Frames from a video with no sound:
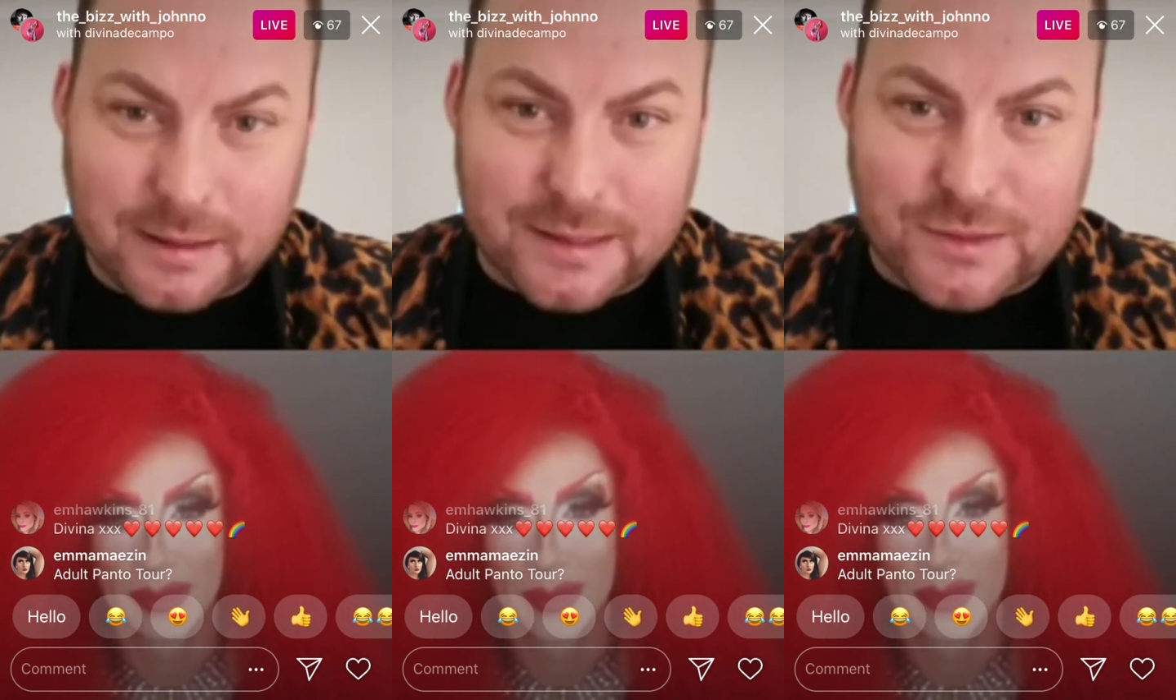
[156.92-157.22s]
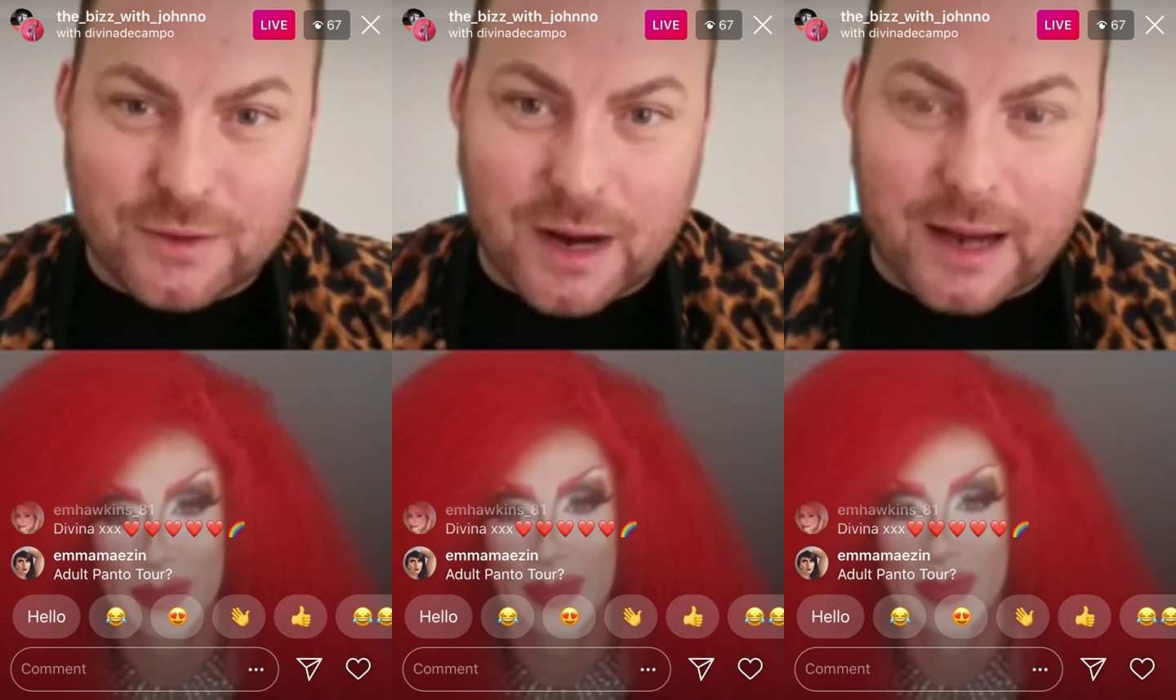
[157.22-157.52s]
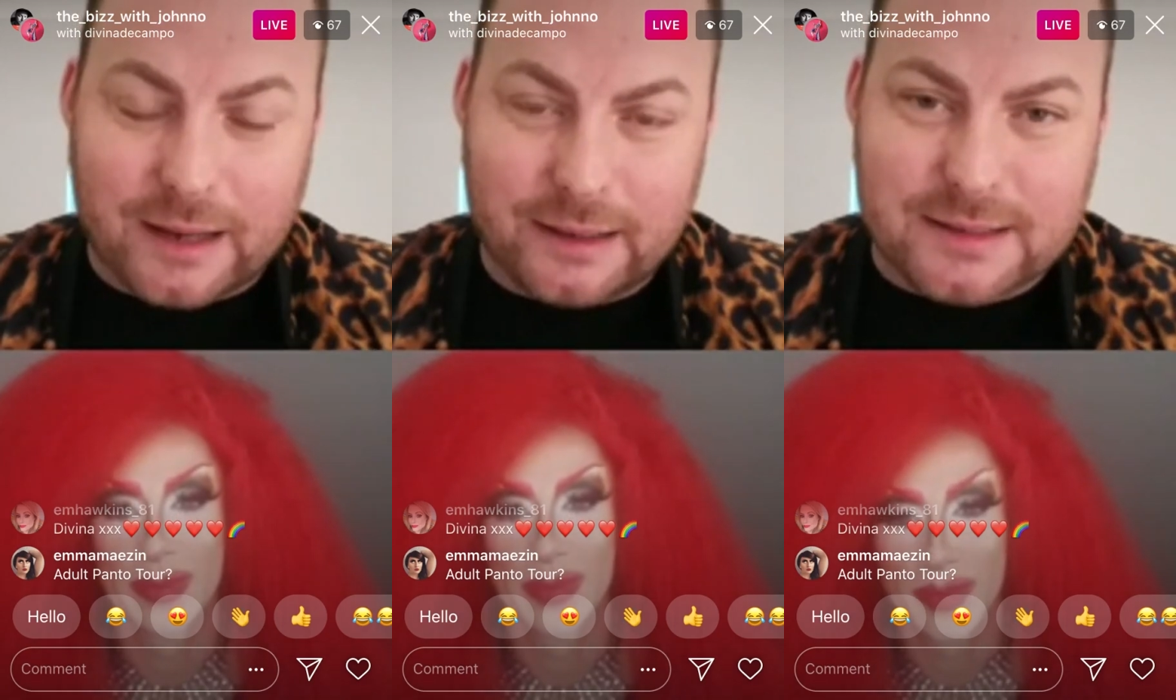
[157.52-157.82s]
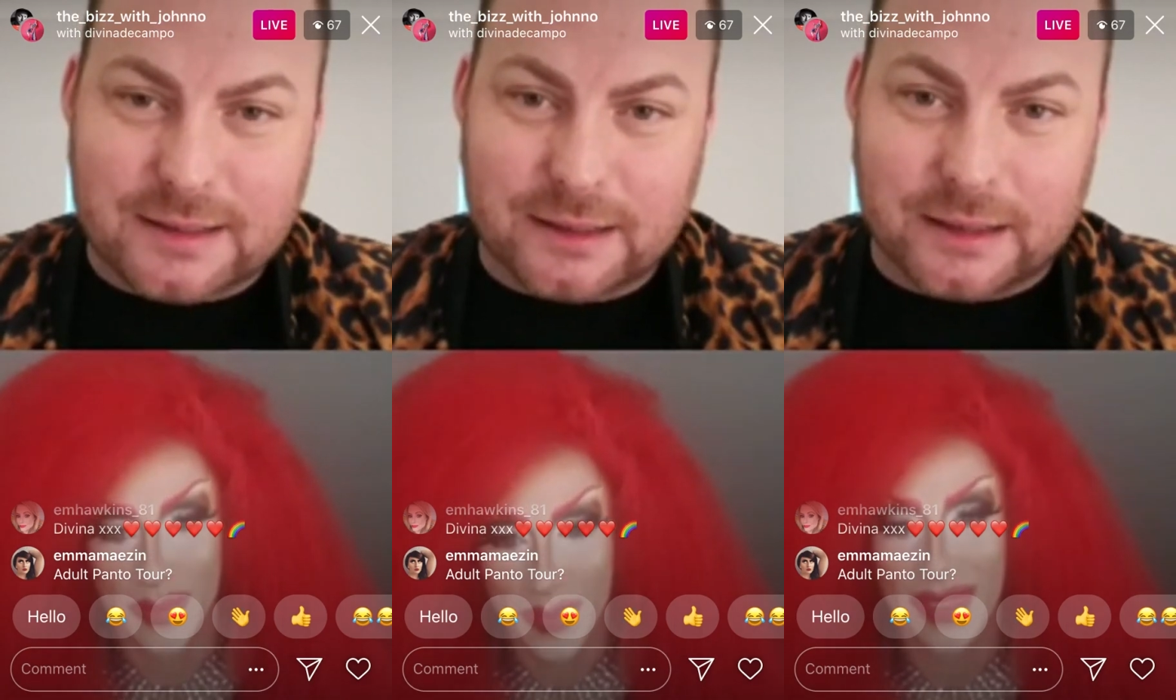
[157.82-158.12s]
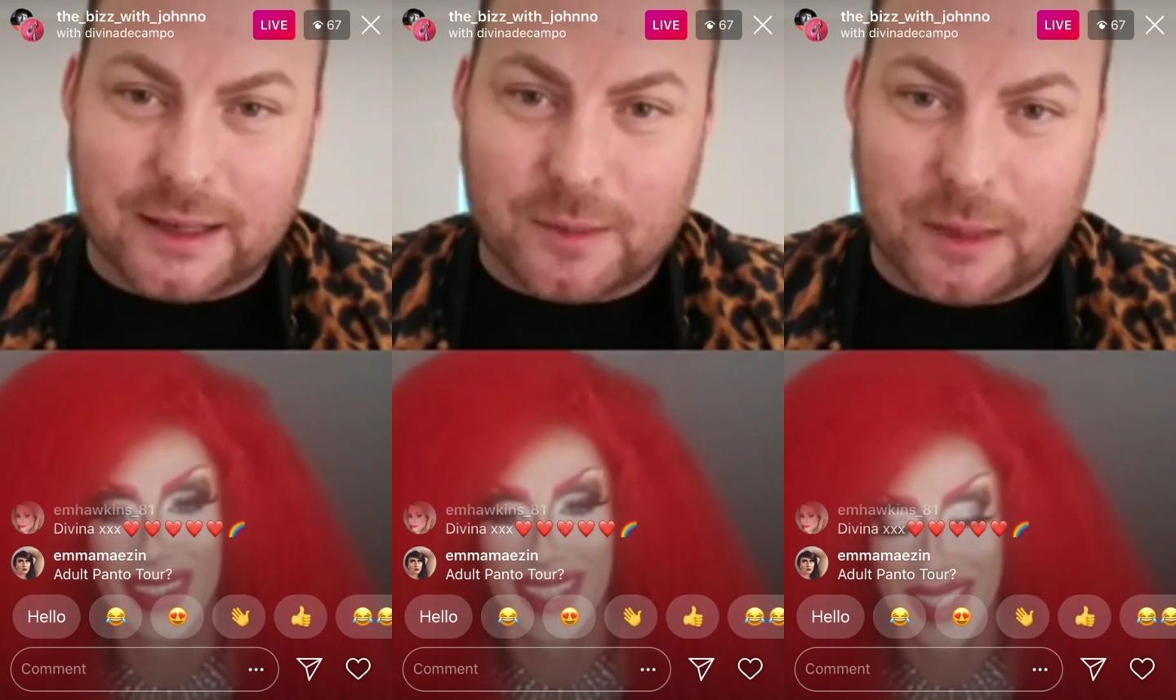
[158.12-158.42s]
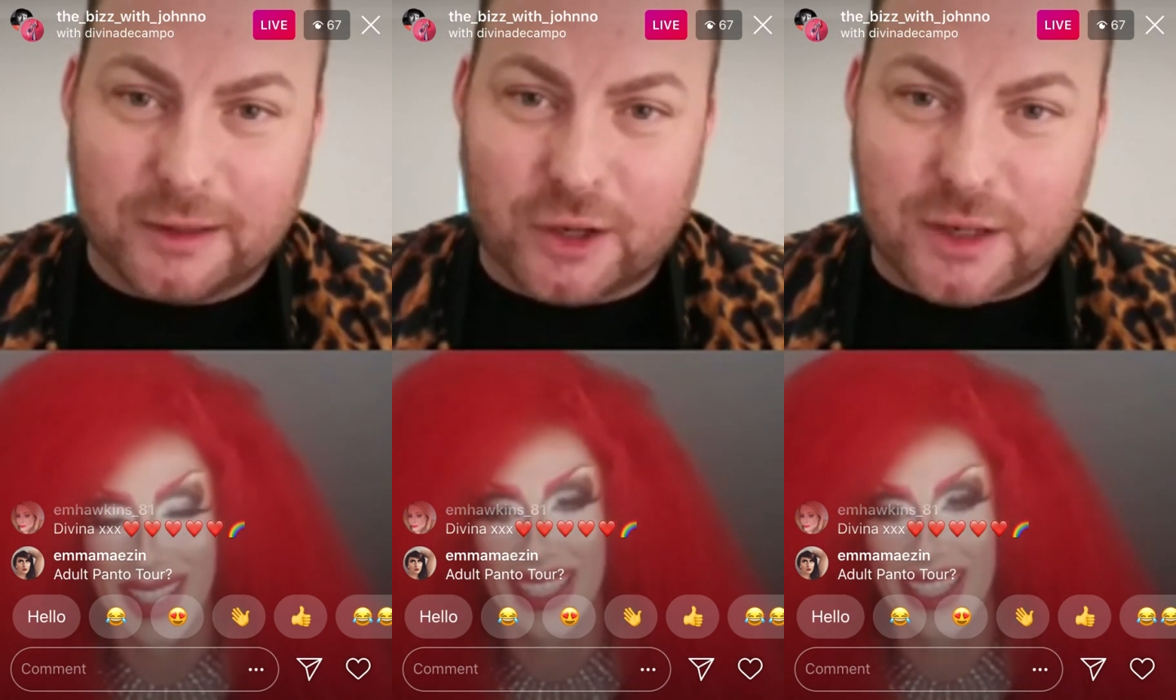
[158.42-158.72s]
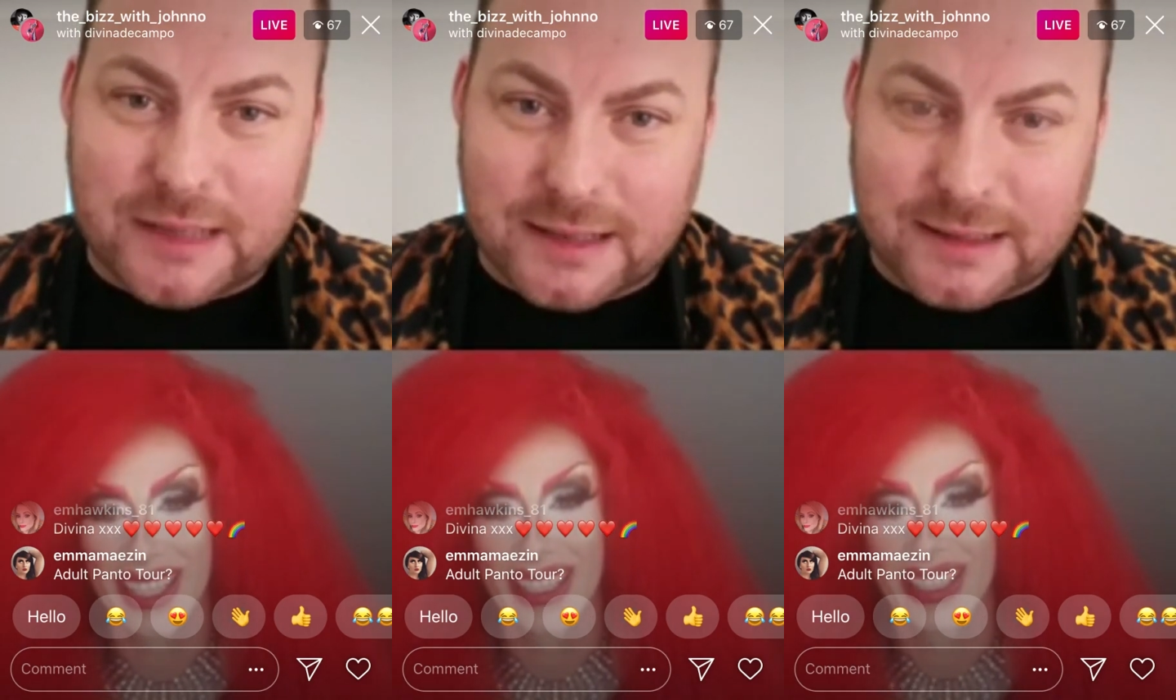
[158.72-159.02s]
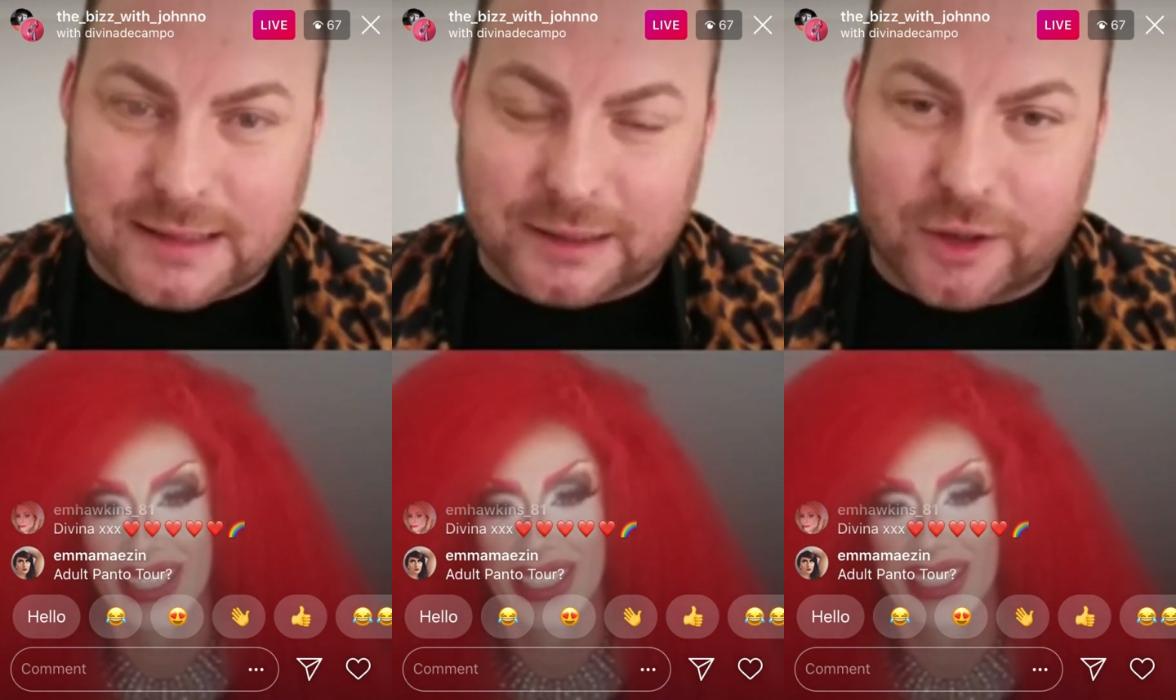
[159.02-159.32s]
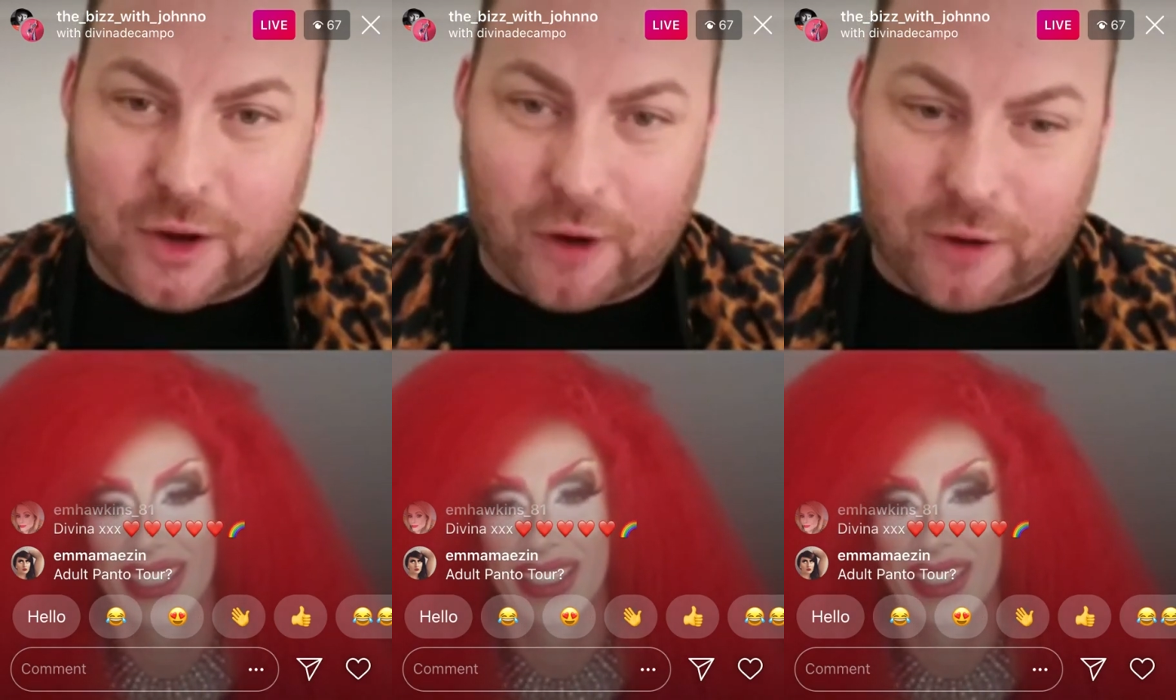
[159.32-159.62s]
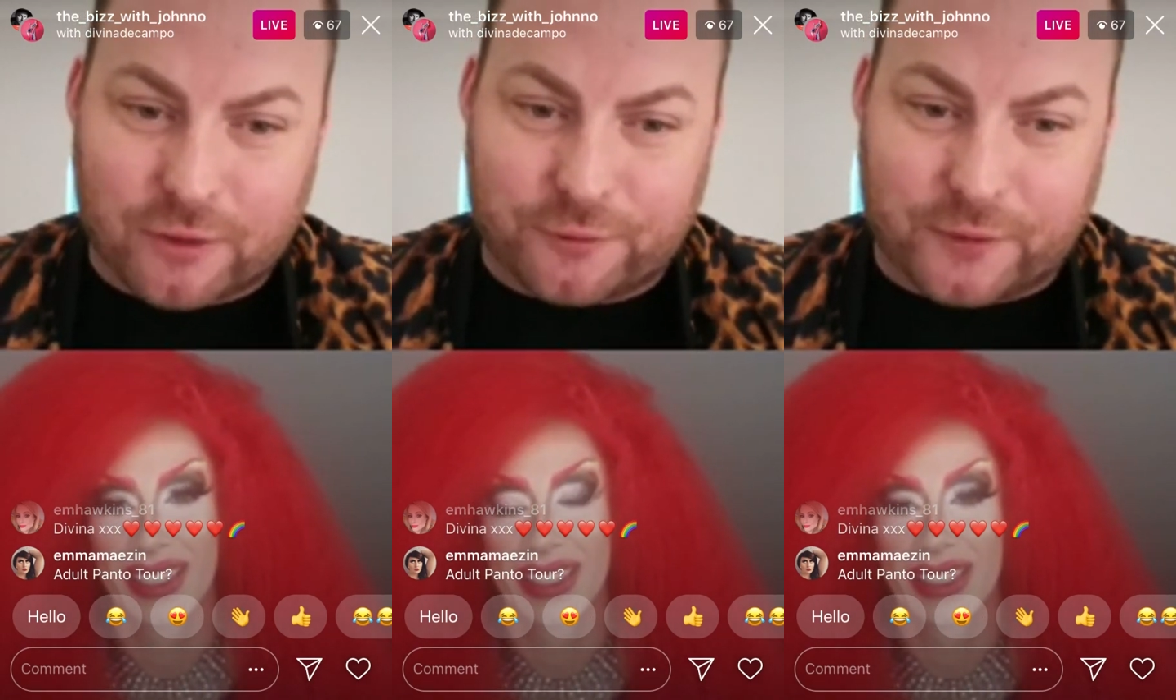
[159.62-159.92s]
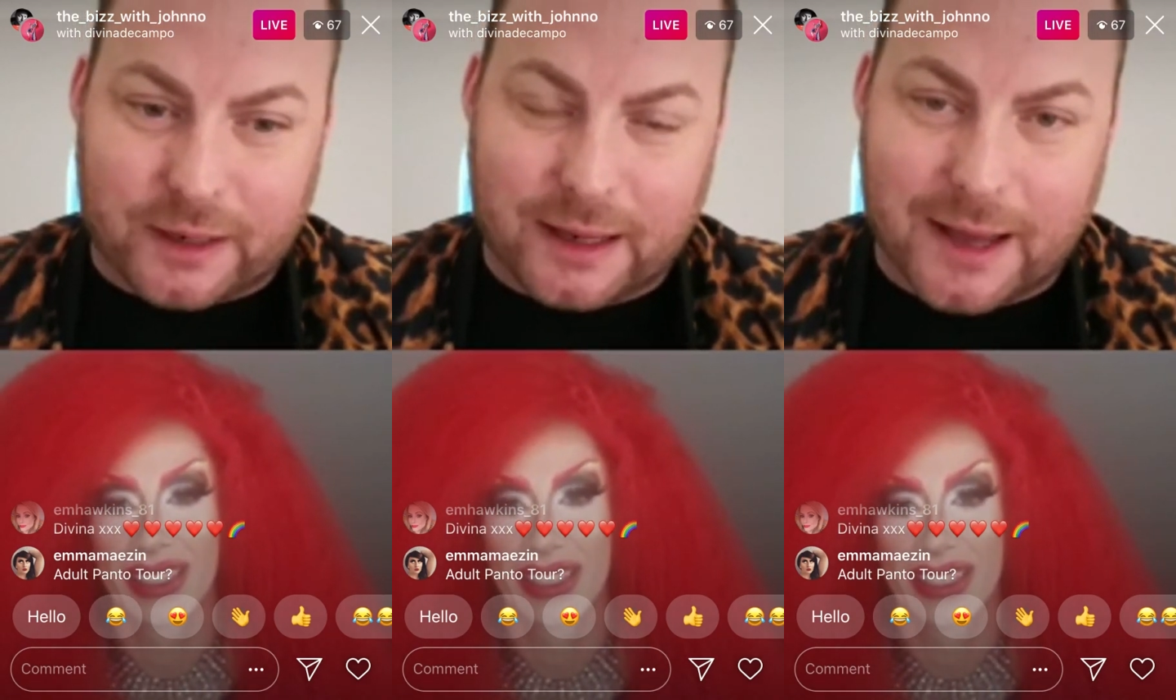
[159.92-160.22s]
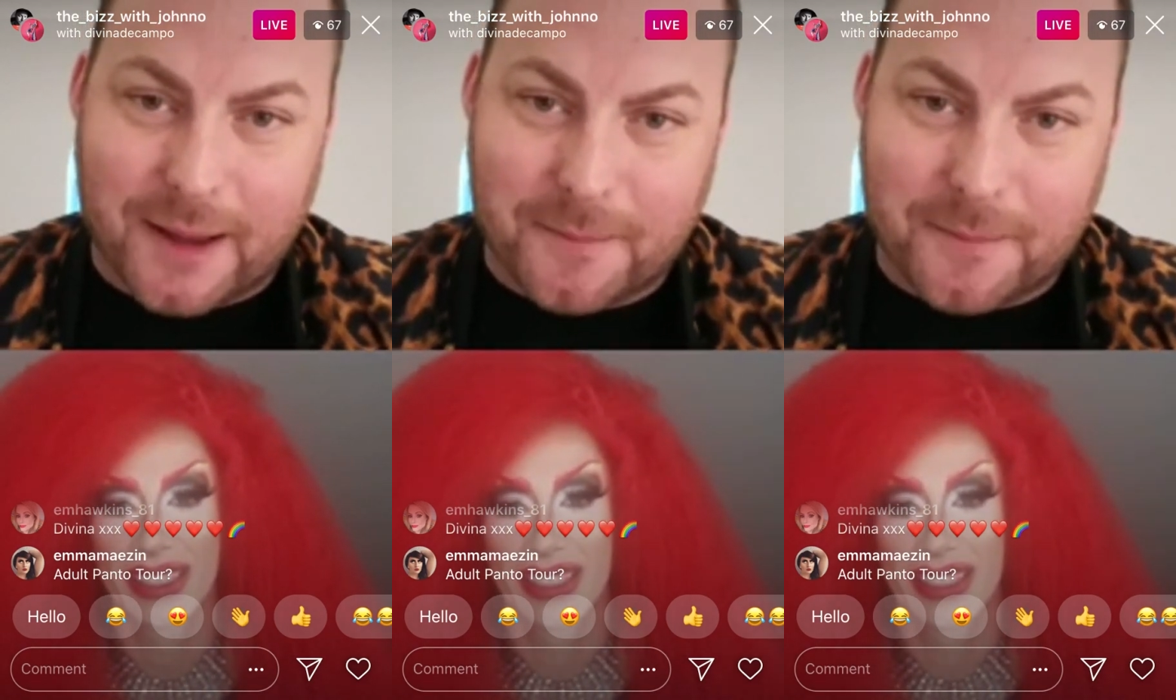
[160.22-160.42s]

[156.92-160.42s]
That's right. He's done a lot of dancing, a lot of choreography.